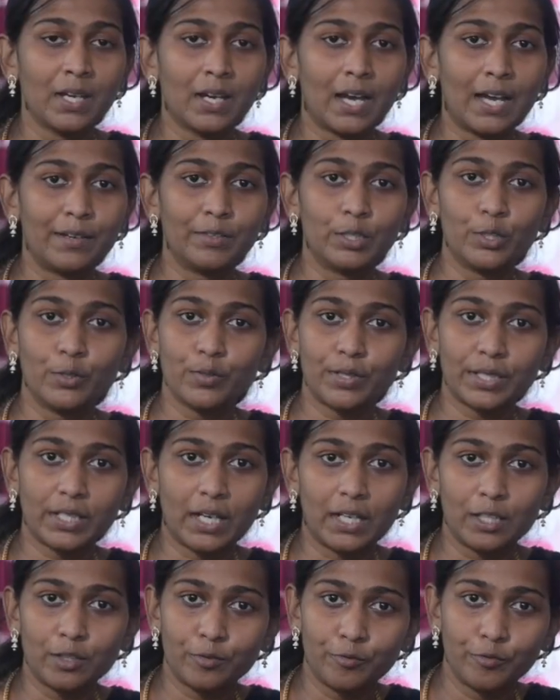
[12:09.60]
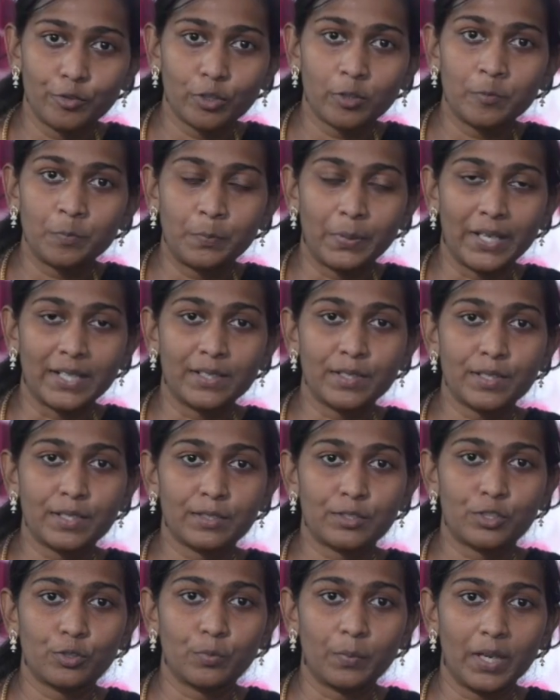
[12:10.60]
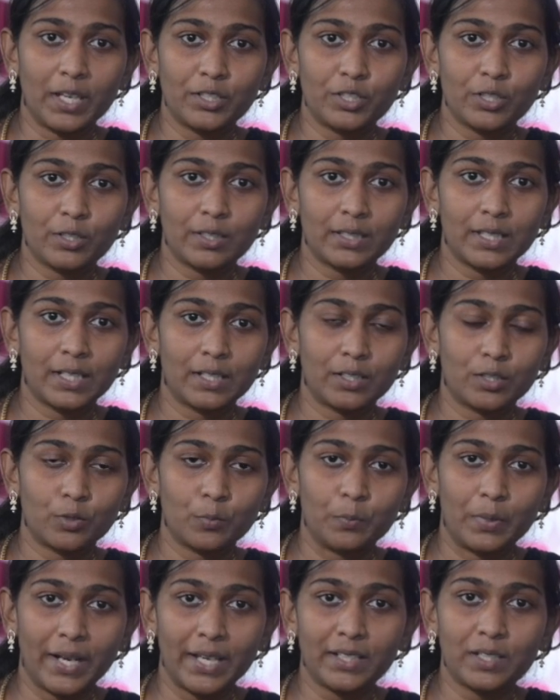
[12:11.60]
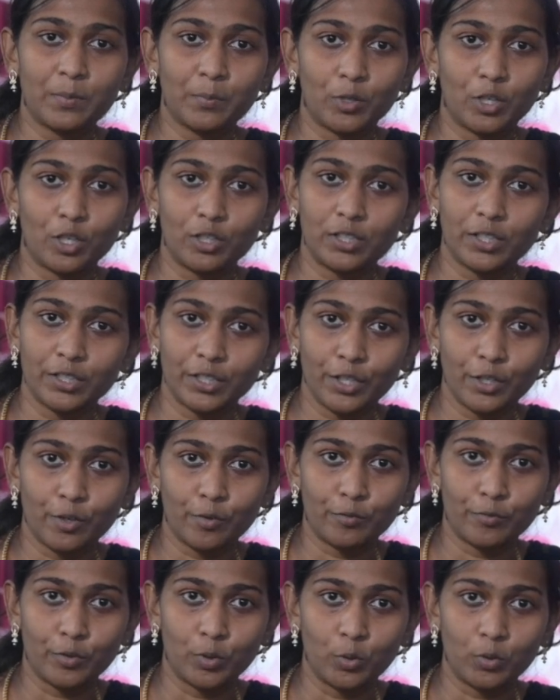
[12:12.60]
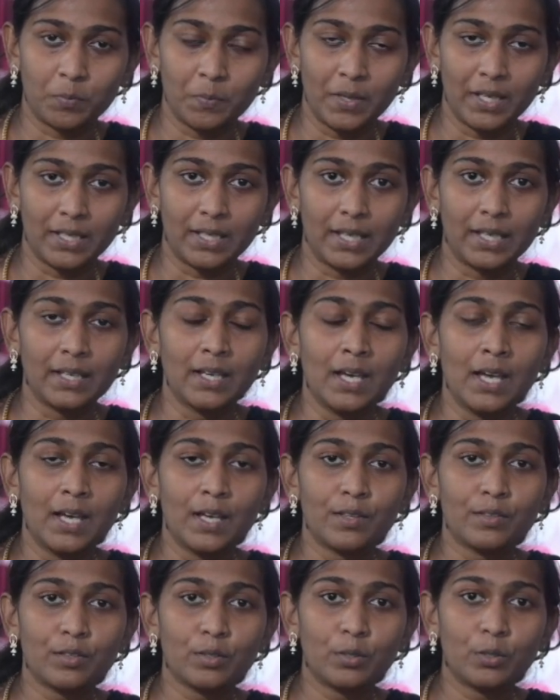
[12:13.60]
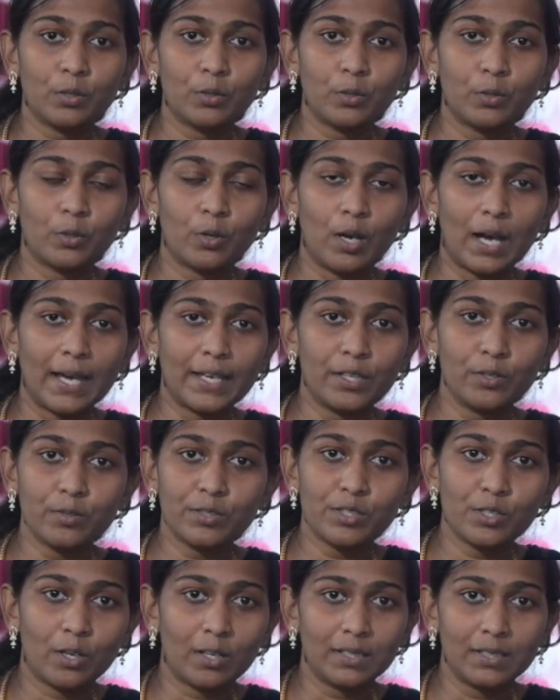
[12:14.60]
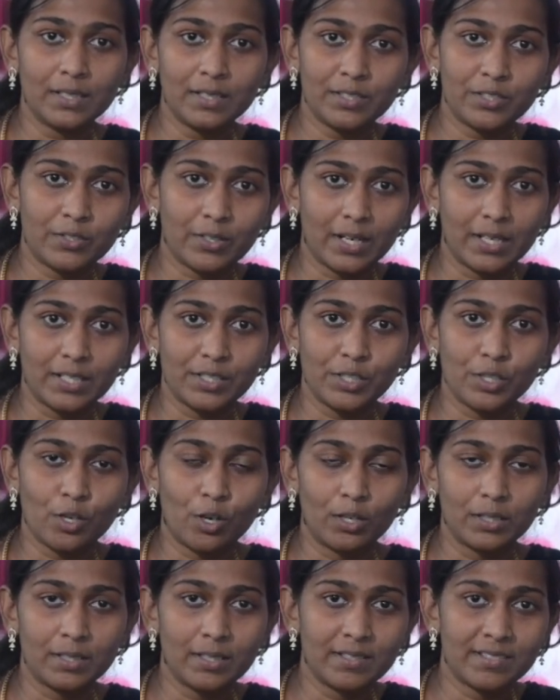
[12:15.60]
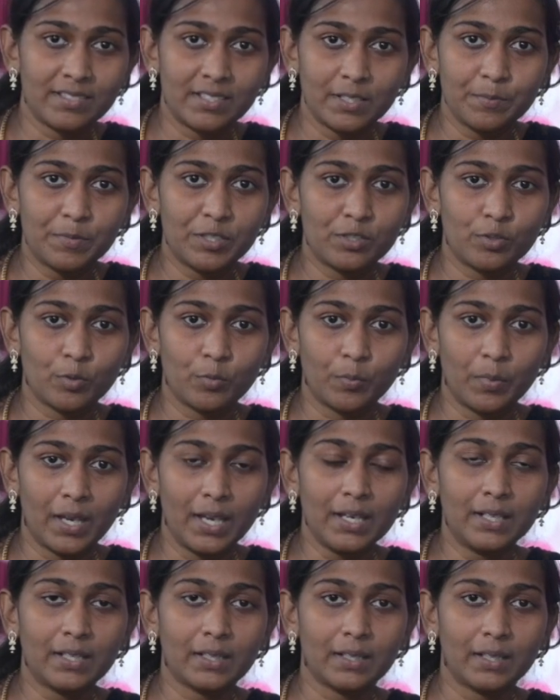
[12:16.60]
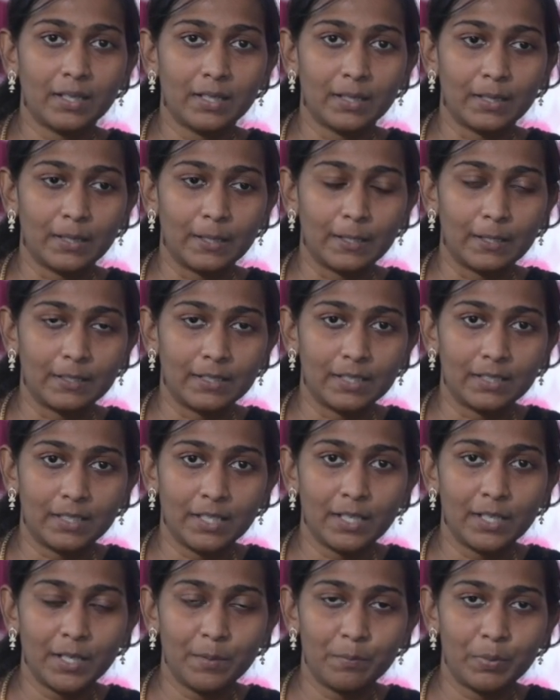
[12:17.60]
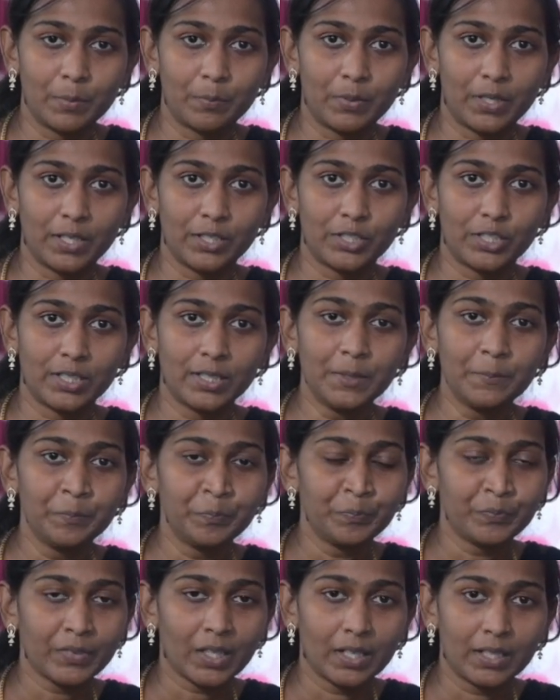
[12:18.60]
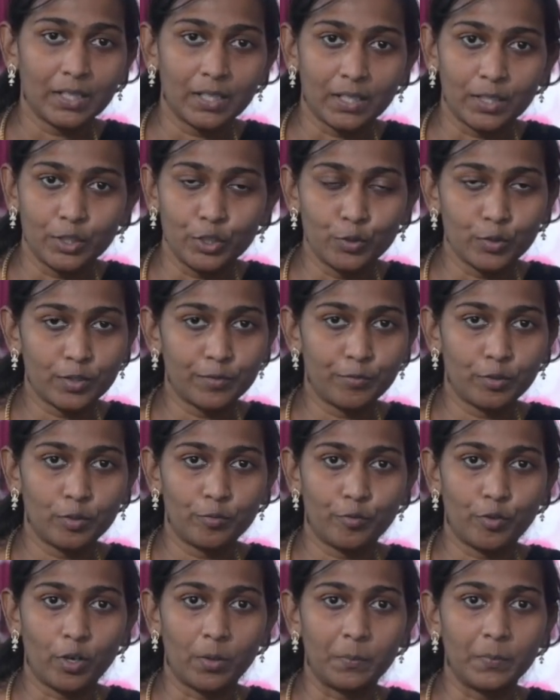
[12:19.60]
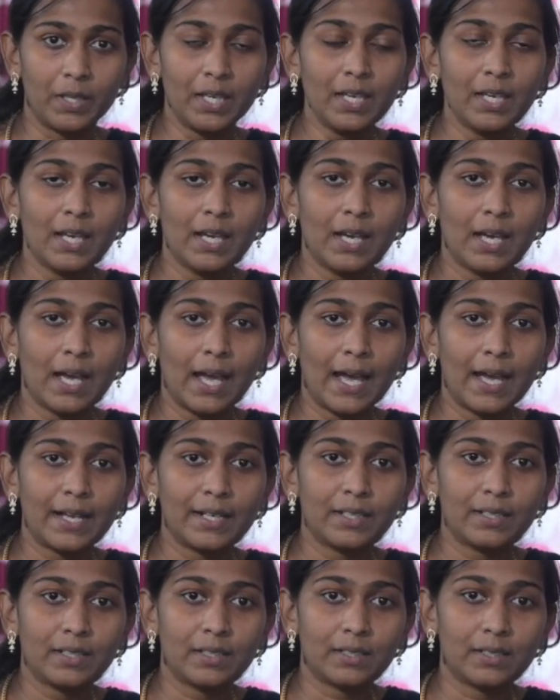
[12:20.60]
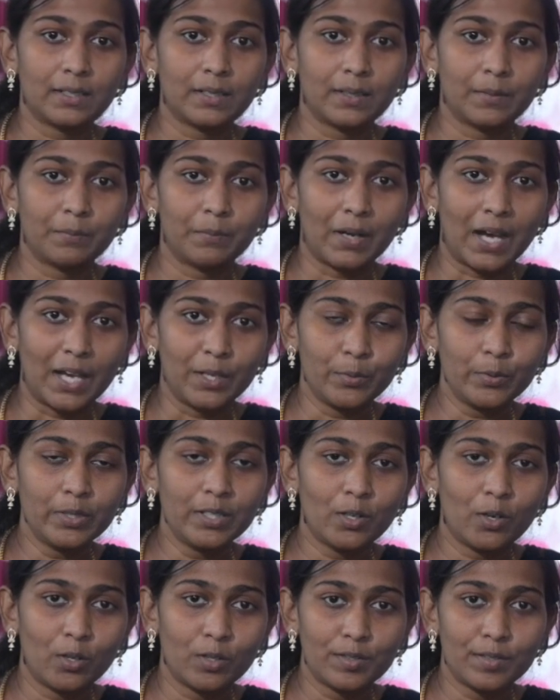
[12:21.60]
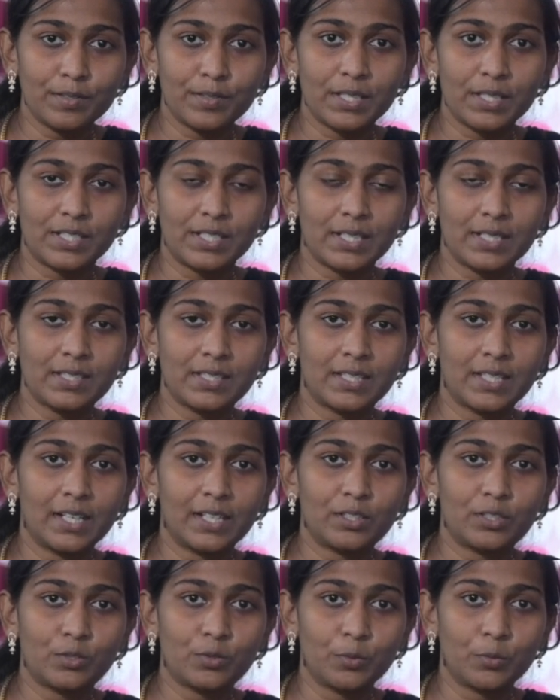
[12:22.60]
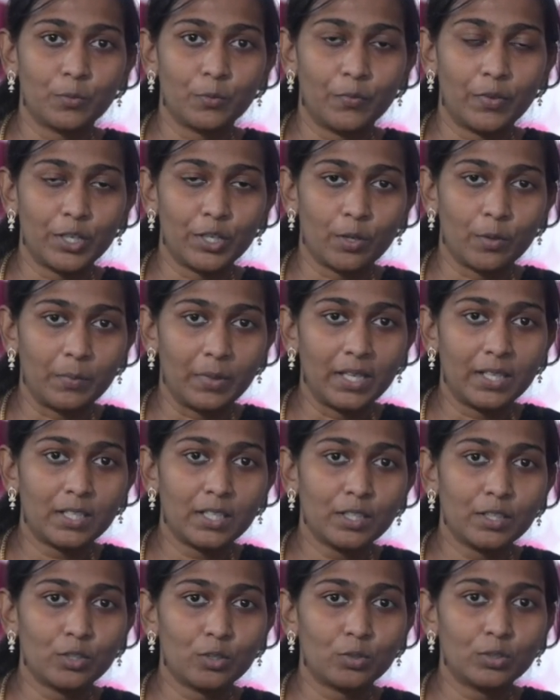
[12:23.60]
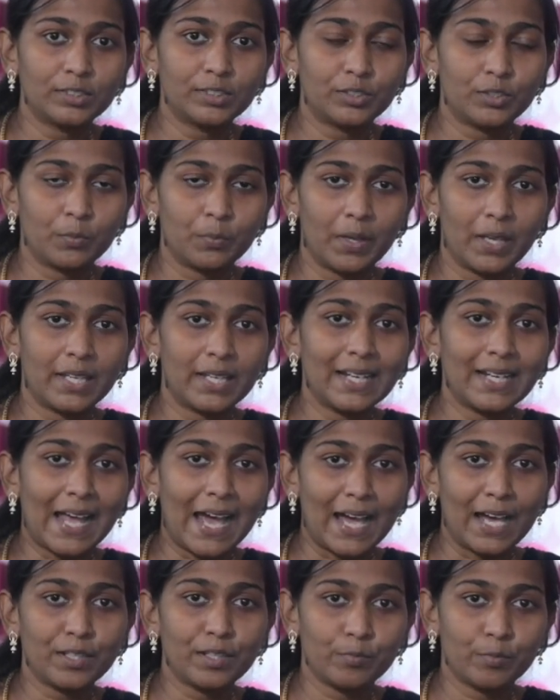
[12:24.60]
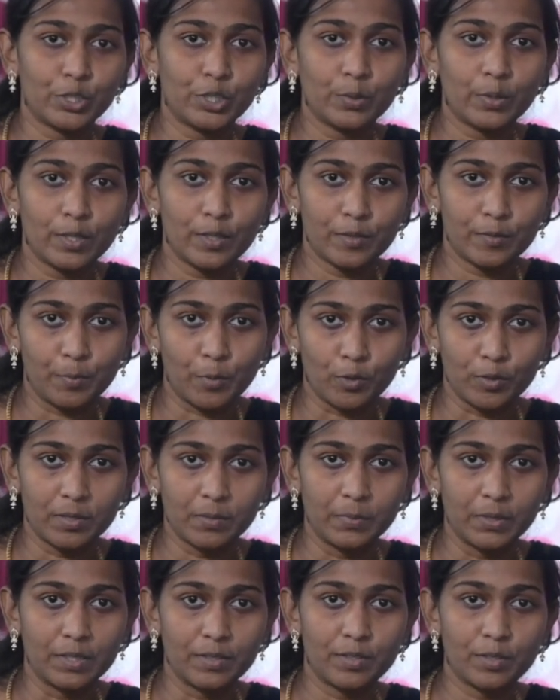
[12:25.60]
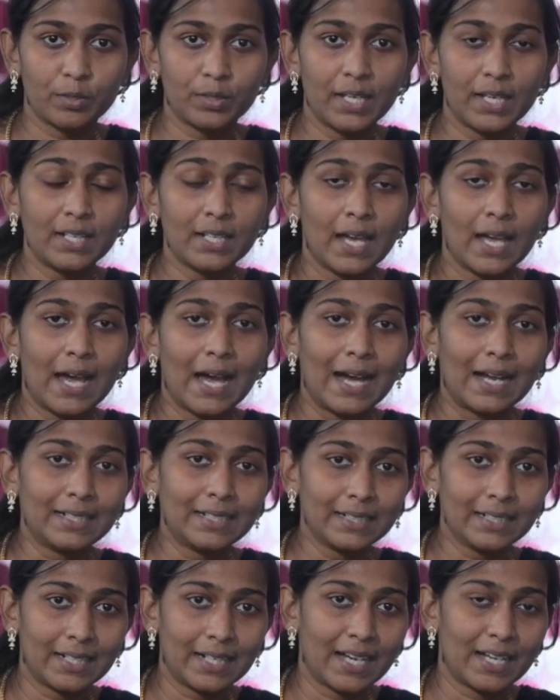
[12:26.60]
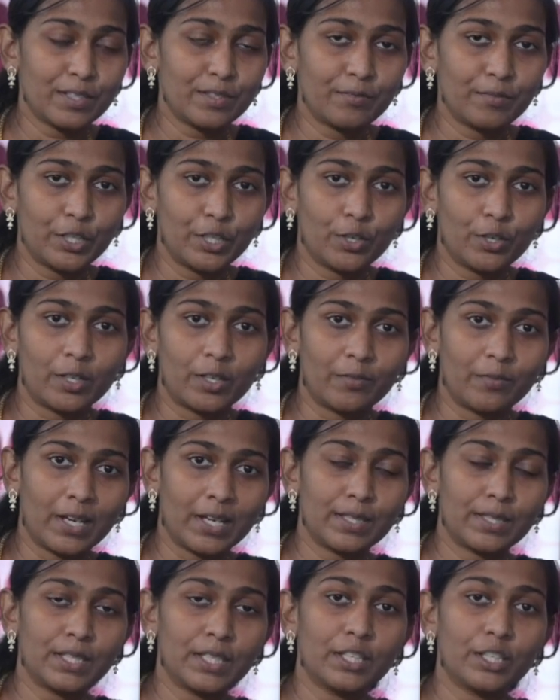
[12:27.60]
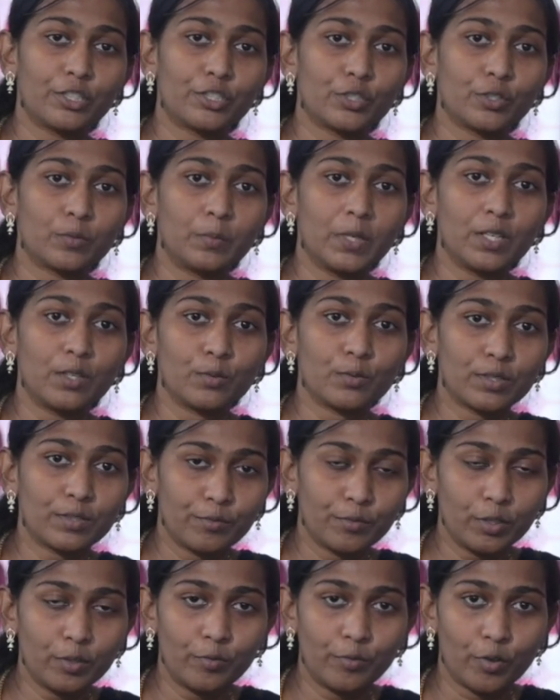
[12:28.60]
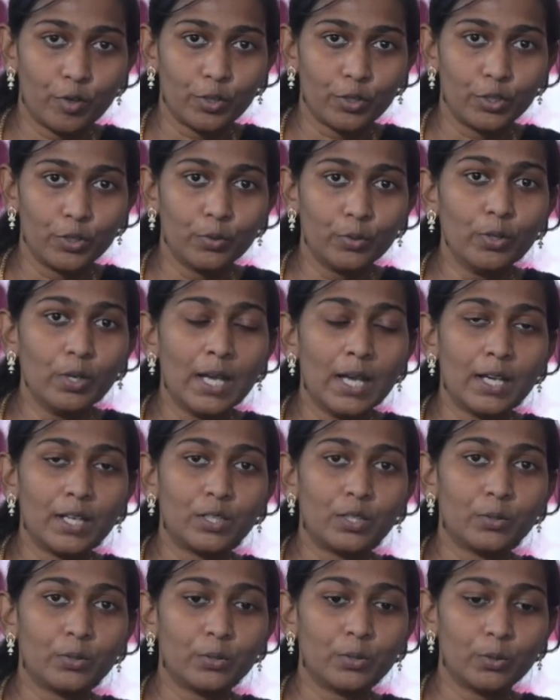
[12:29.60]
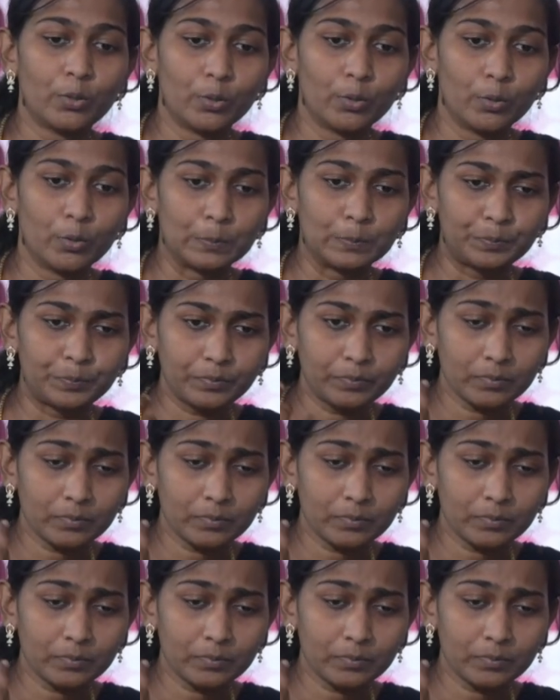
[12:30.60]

I will use colorful pens to make sure that to break the monotony of note making. So I used all these strategy, all these tips to make the theory preparation useful for me. And I would also suggest that when you're making notes, to make it as visual as possible, so that at a glance when you're revising, it should be useful for you to